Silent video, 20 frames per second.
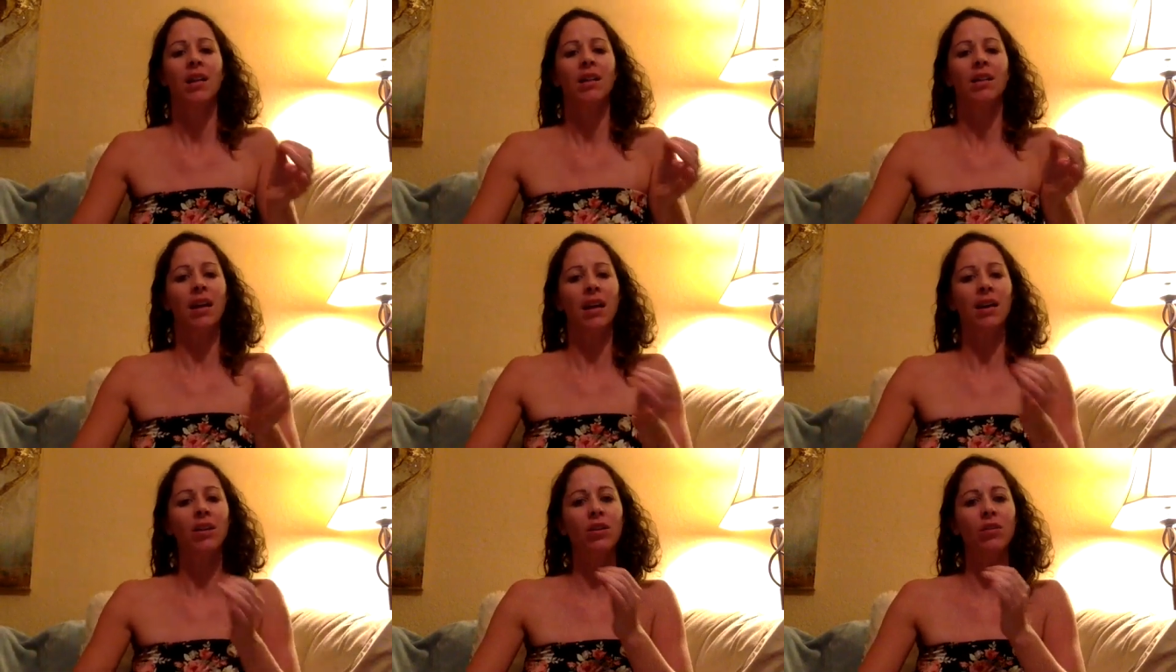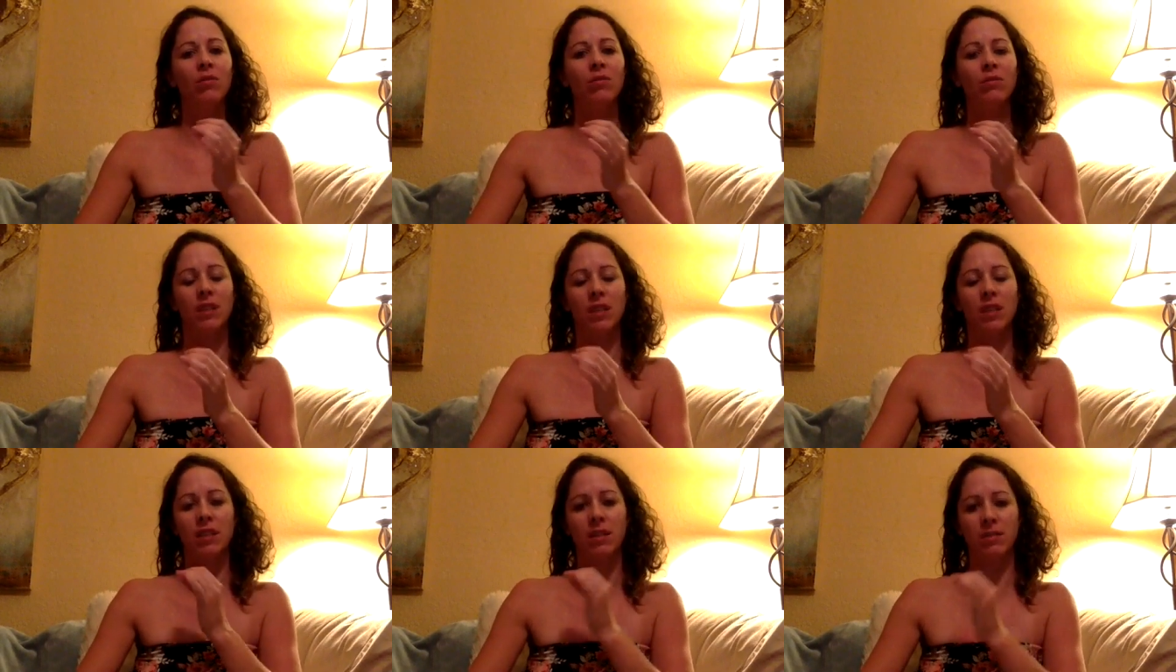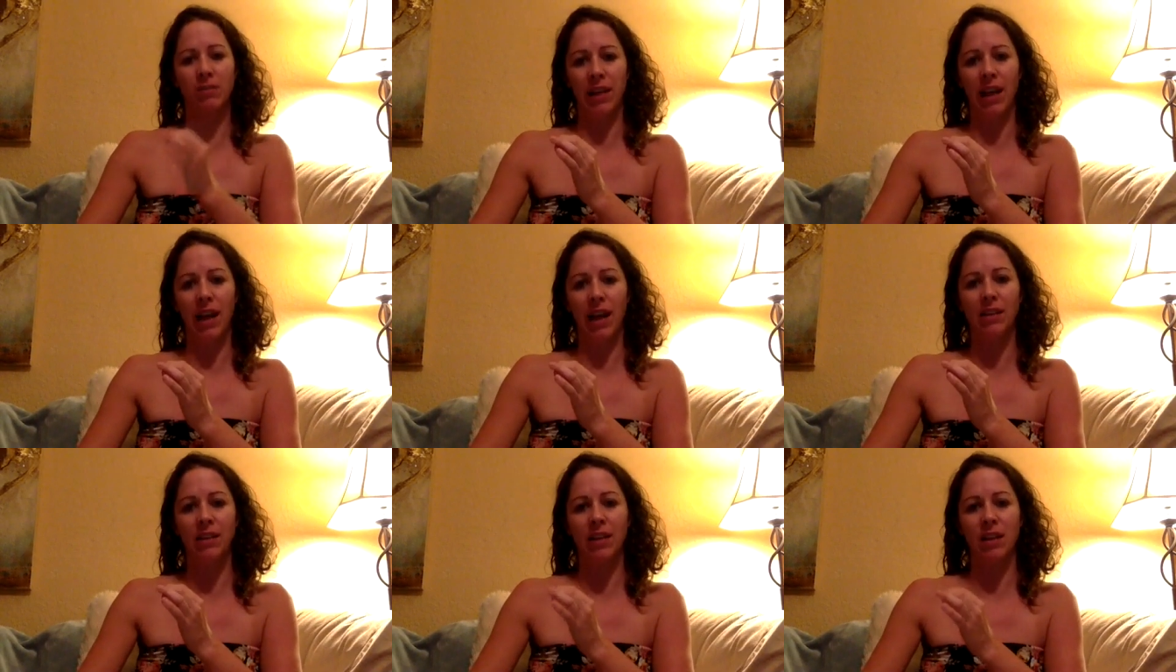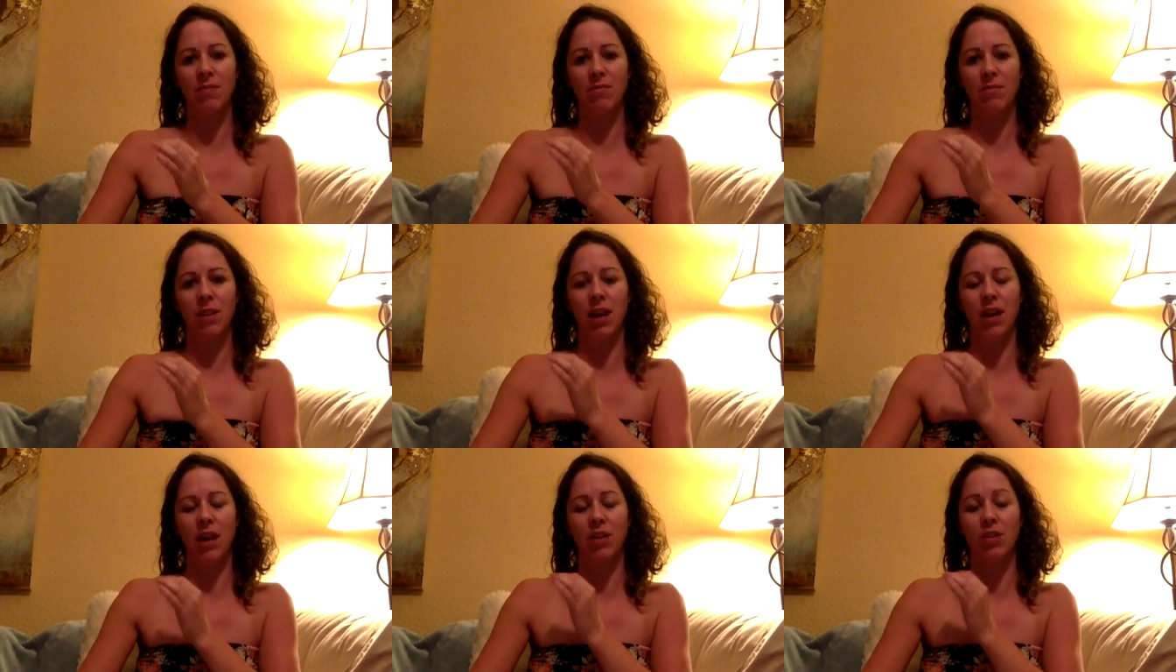Then you resist and react to him
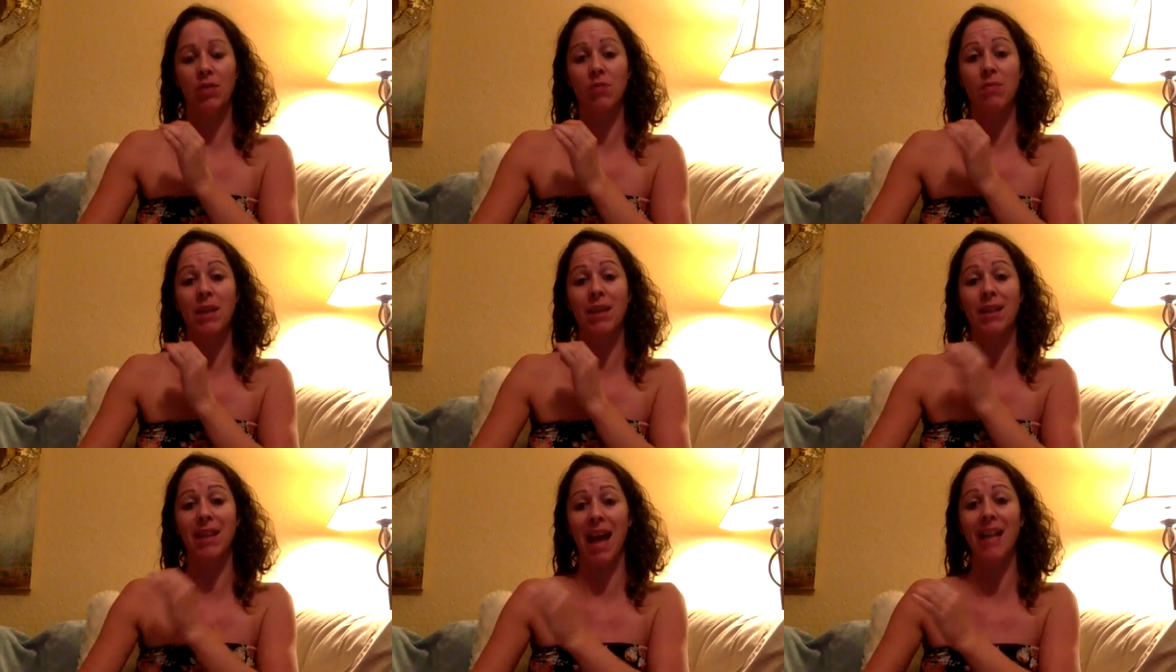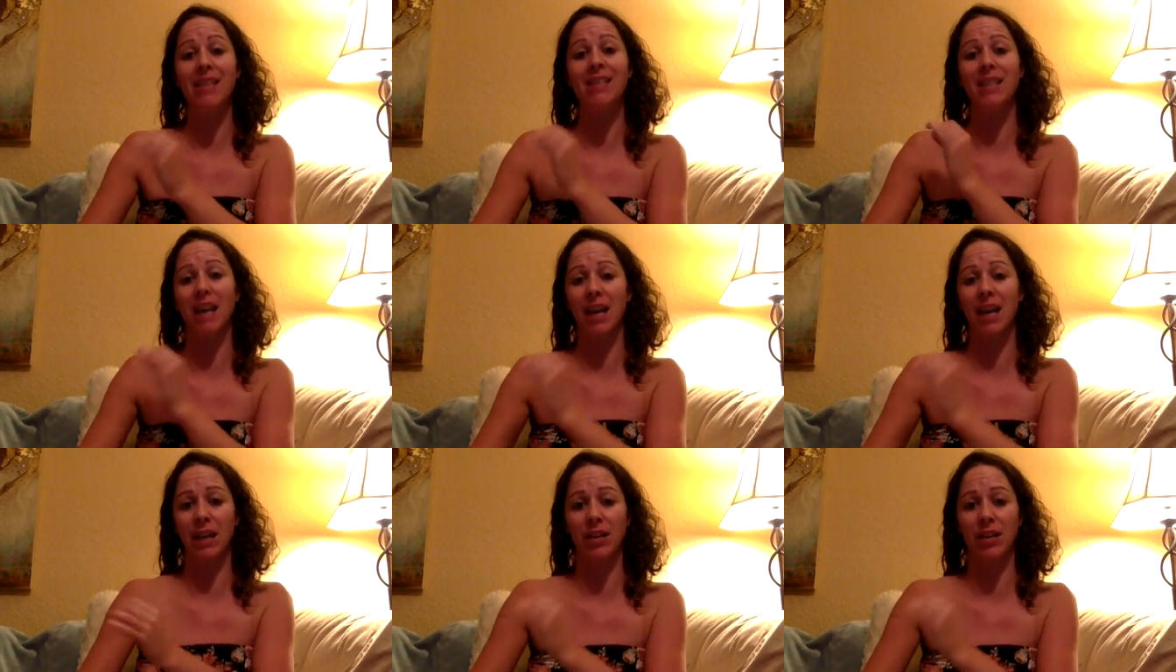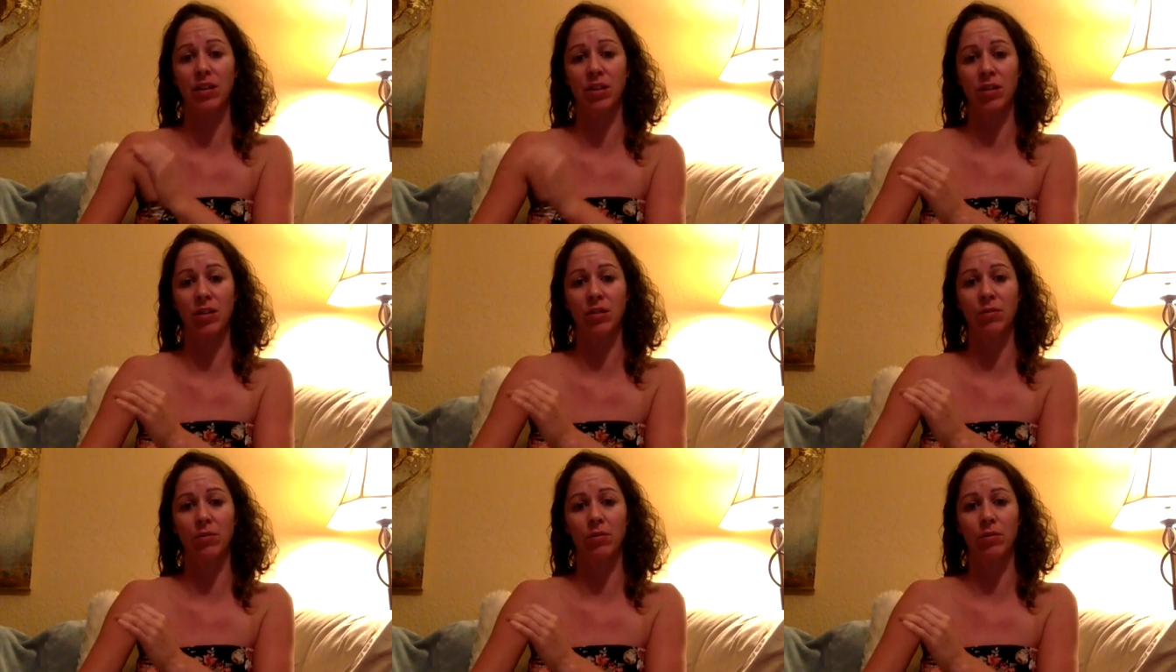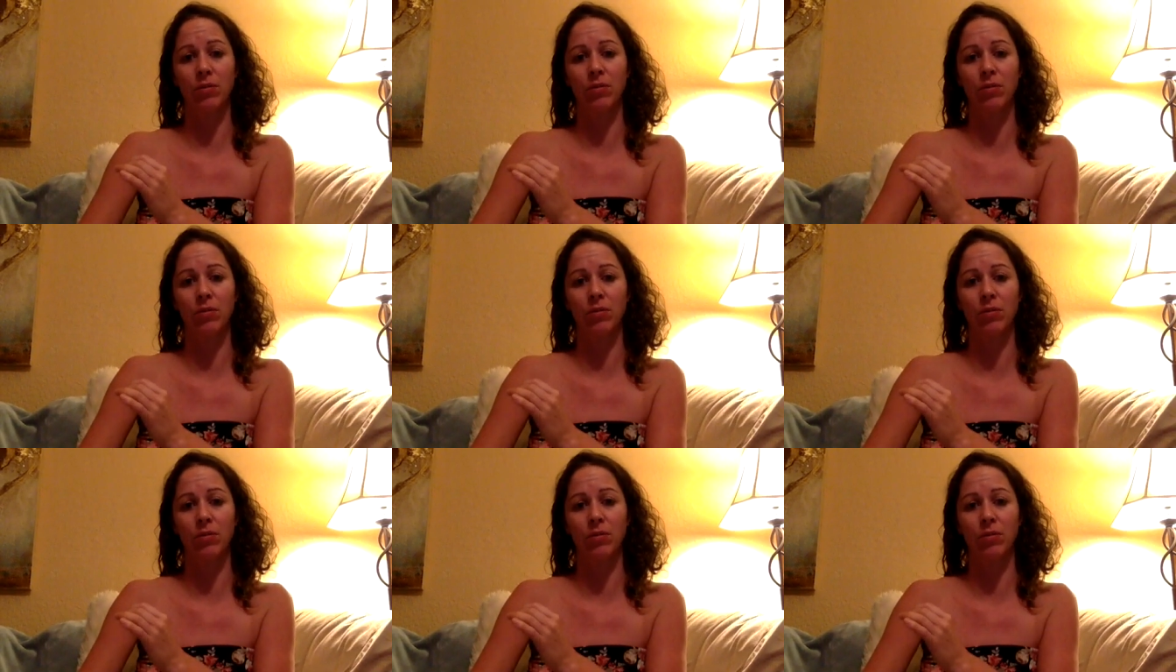and you make that solid too.